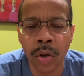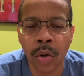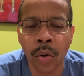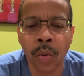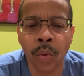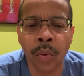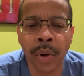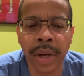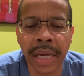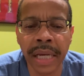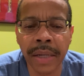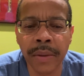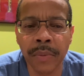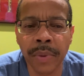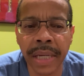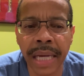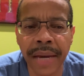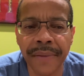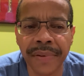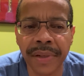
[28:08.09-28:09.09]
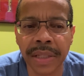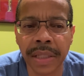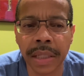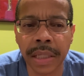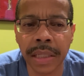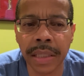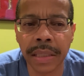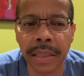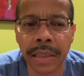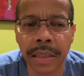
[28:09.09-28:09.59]
we we have a
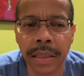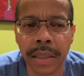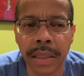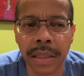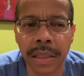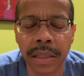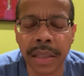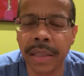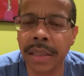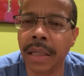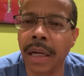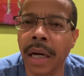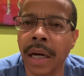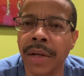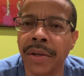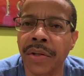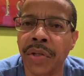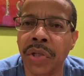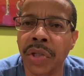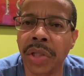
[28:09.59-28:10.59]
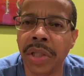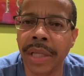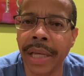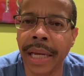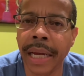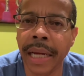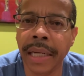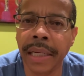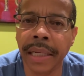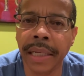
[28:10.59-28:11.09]
consistent
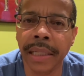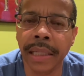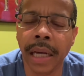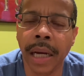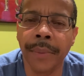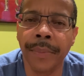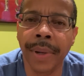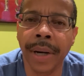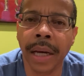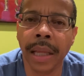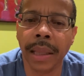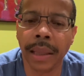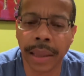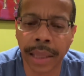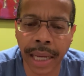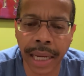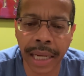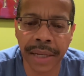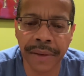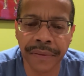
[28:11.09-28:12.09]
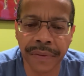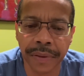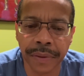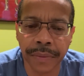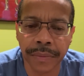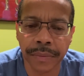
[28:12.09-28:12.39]
understanding about life